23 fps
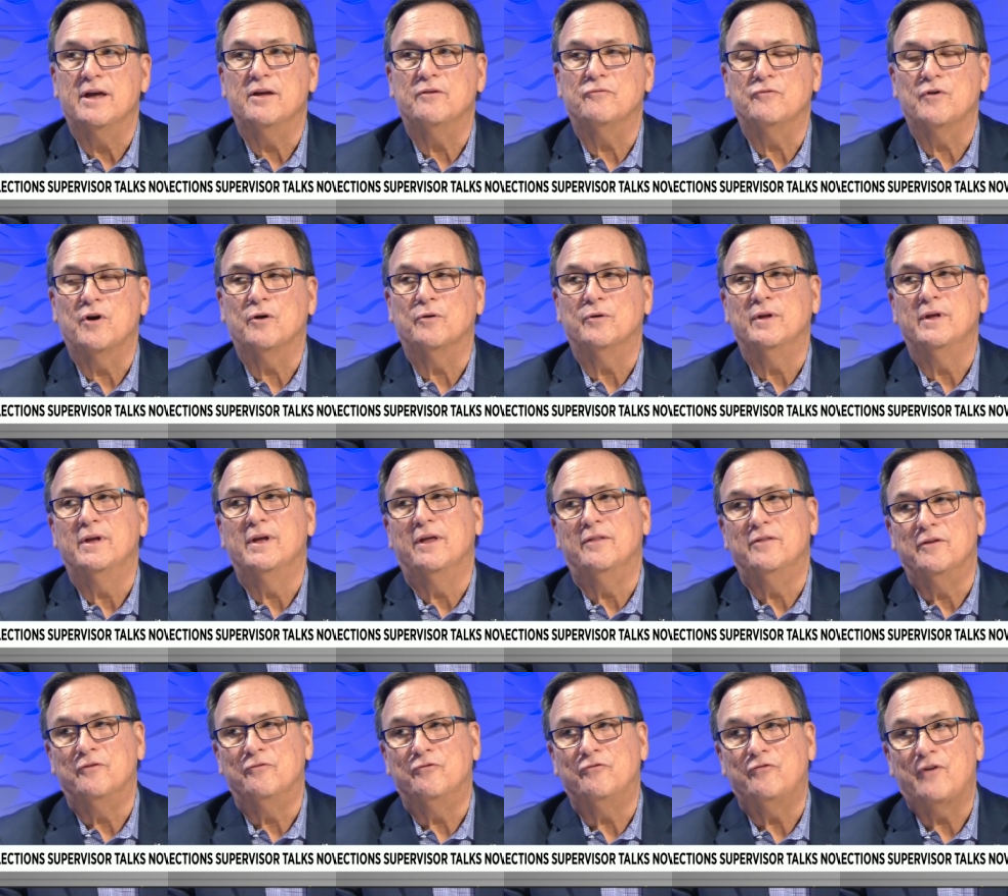and vote. And
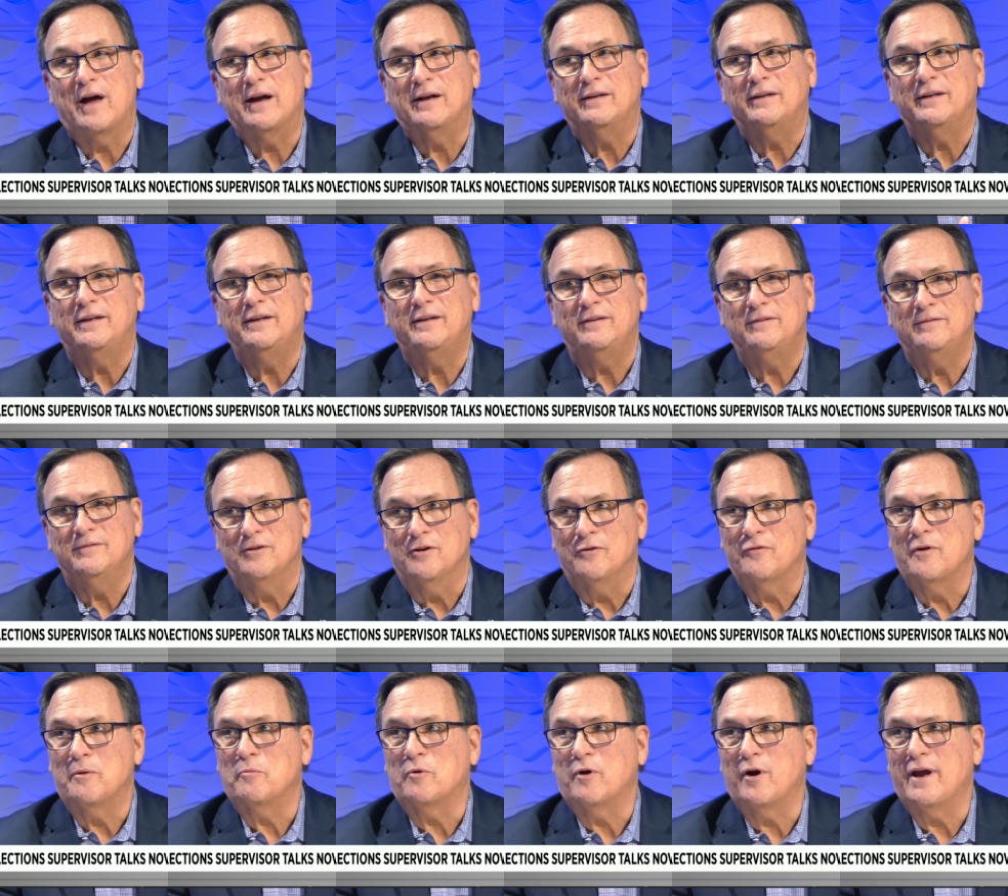then finally,
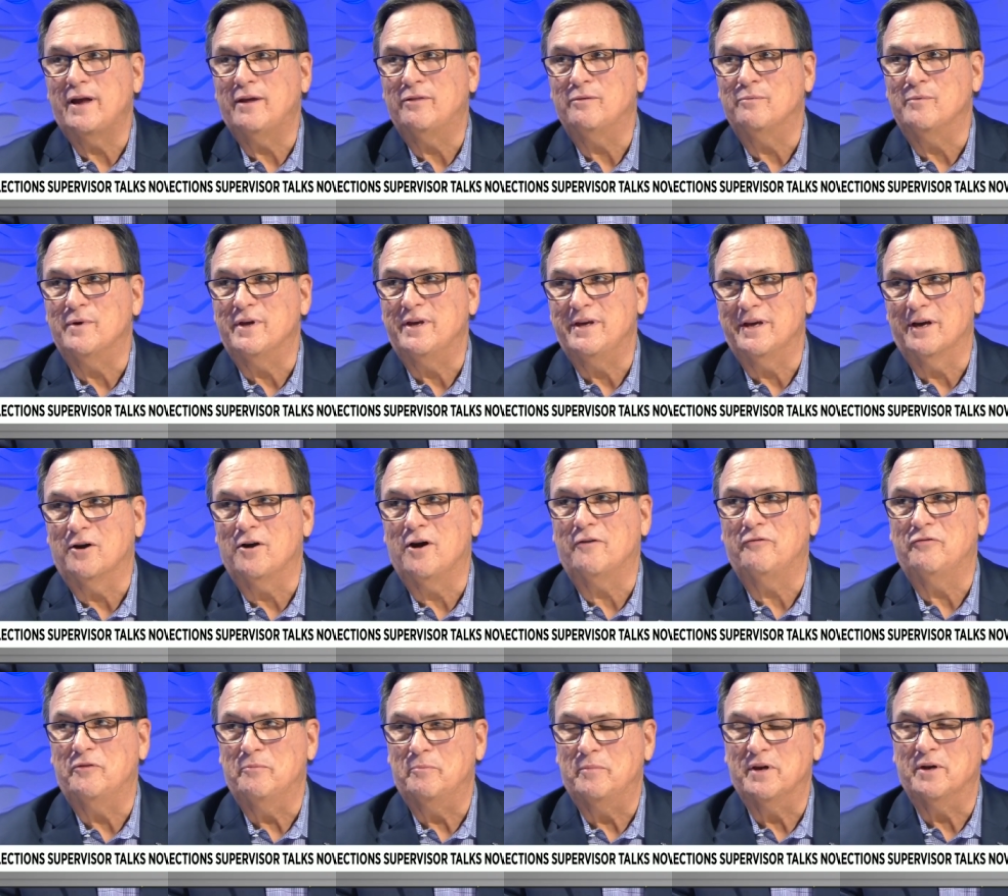November 8th, we mm -hmm. kick mm-hmm.
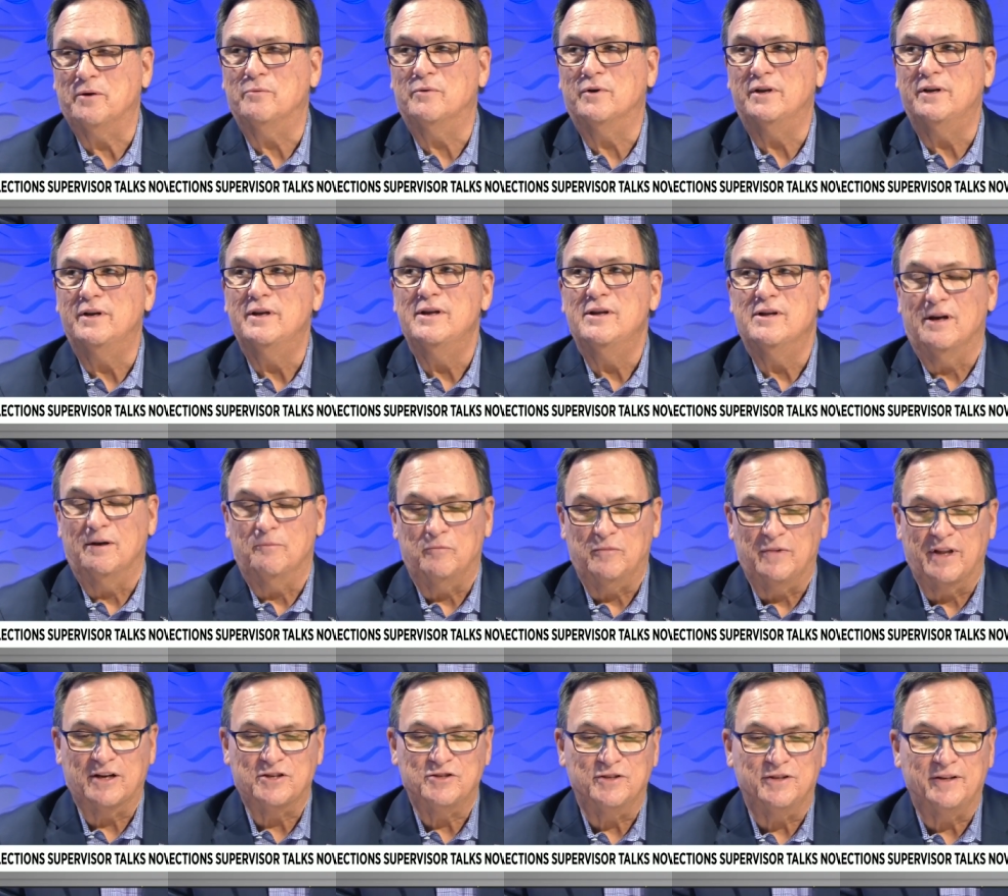off the big one.
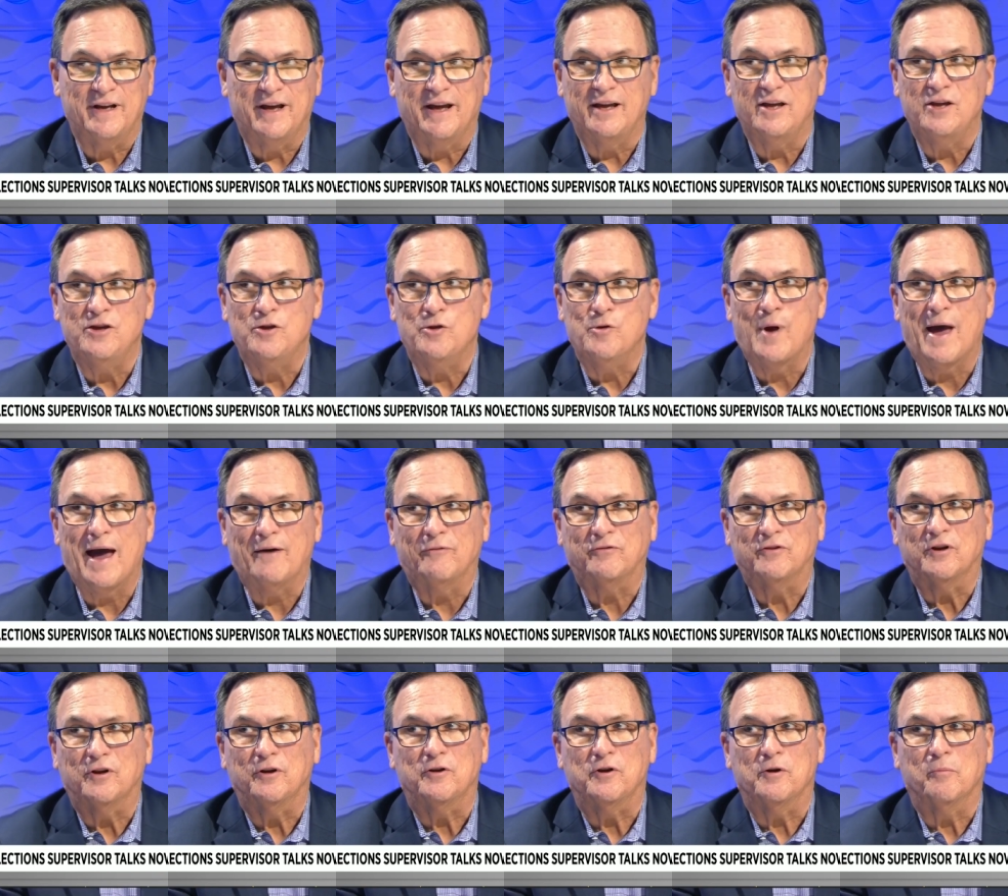Election day, you have
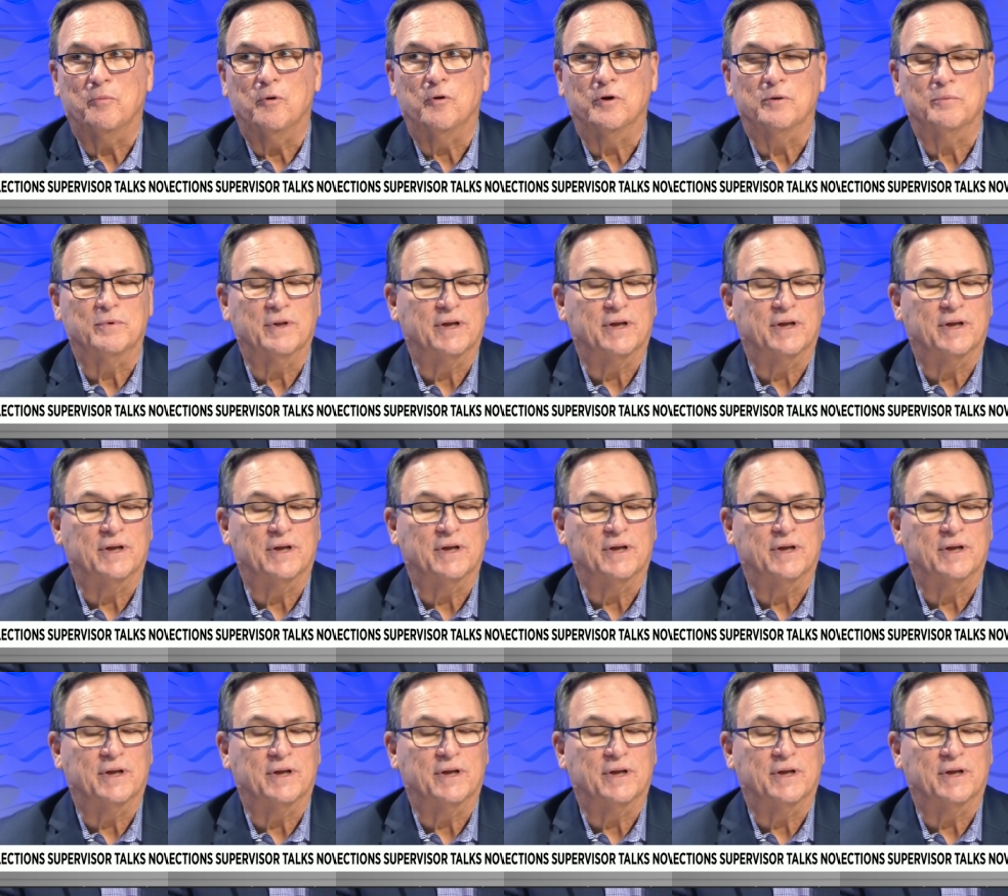to go to your polling